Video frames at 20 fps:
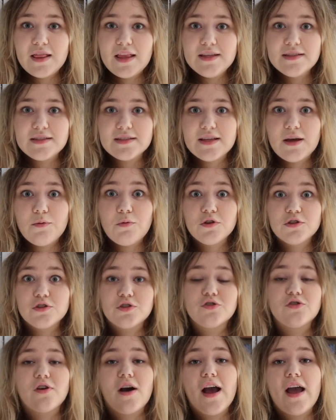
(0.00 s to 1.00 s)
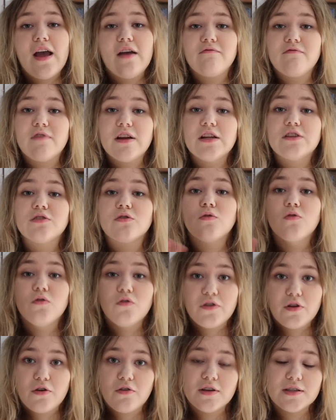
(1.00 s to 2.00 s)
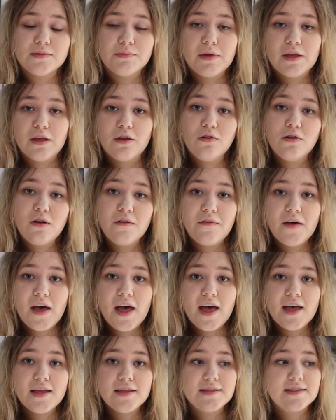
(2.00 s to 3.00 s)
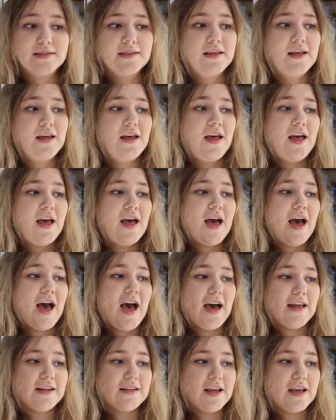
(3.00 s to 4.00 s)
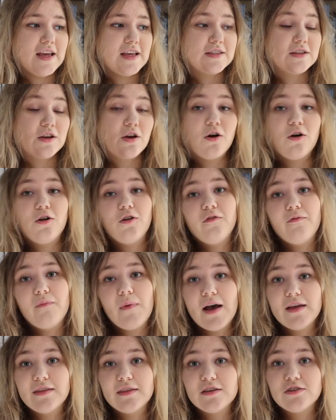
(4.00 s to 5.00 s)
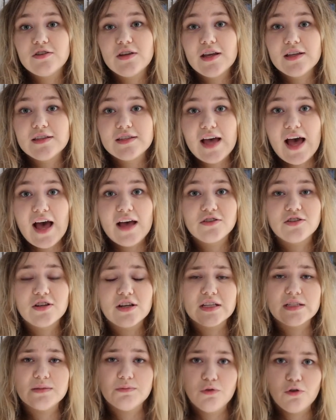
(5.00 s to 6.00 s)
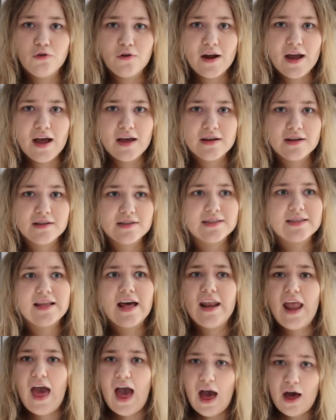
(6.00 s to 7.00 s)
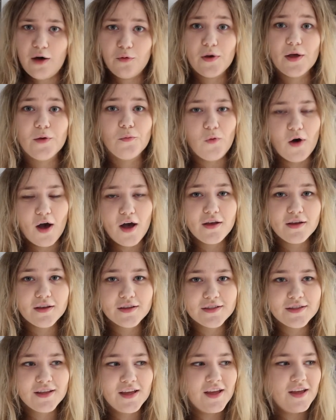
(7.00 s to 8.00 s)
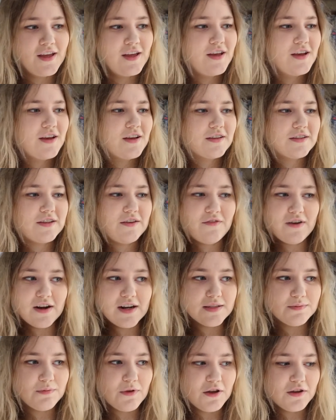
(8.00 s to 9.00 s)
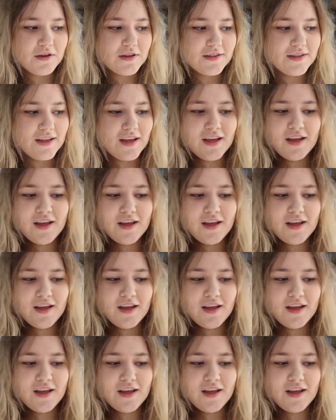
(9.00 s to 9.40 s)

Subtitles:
list because I want to try and read all the Cosmo universe, and it is a goal of mine this year to actually explore it and understand how it works, because I've read his books,